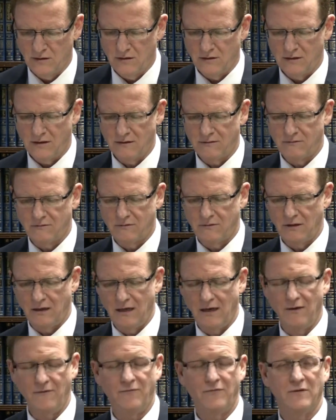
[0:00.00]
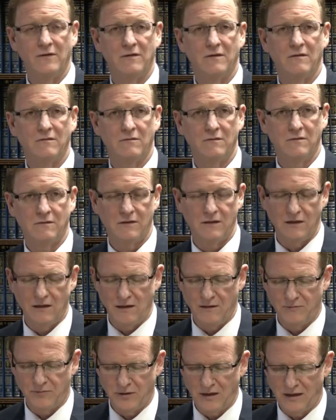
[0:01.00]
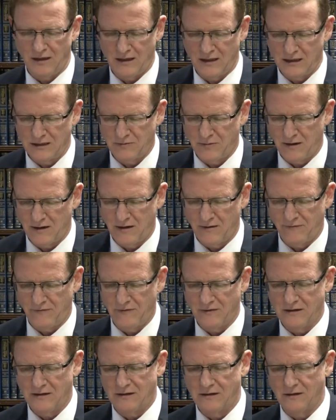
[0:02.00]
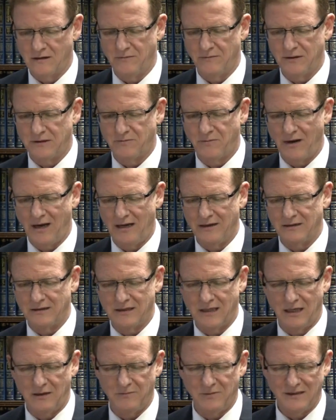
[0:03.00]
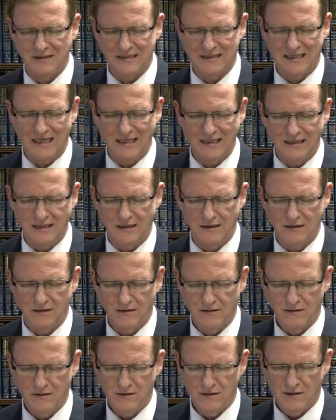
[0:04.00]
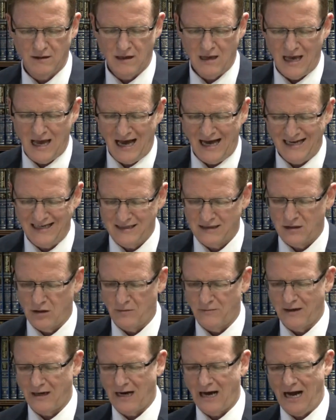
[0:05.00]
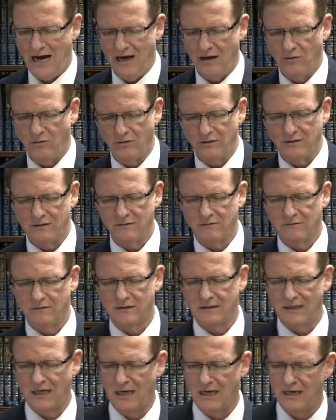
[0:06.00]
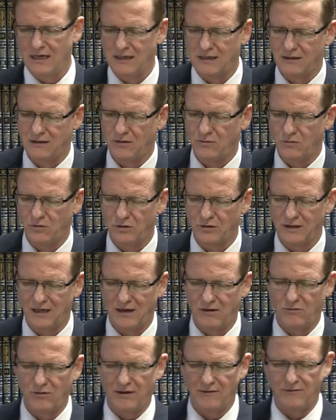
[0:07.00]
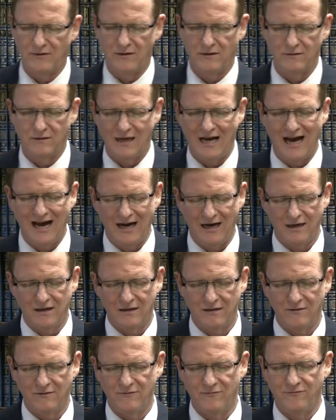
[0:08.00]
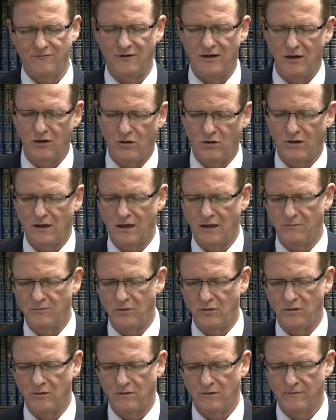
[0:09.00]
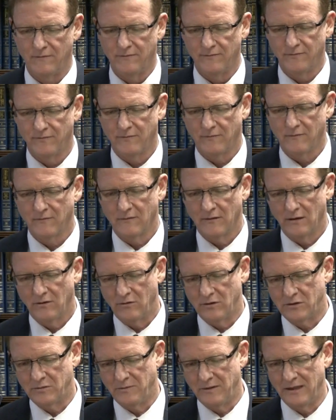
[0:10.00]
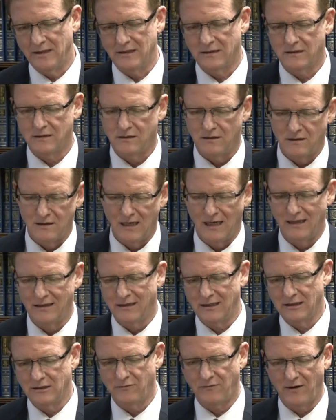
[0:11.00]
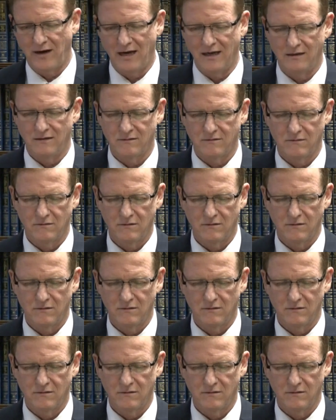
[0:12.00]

that if it, hypothetically speaking, if the term its blood has not been stated, I will say that the word, however, ach velo chelbo, which means not its fat.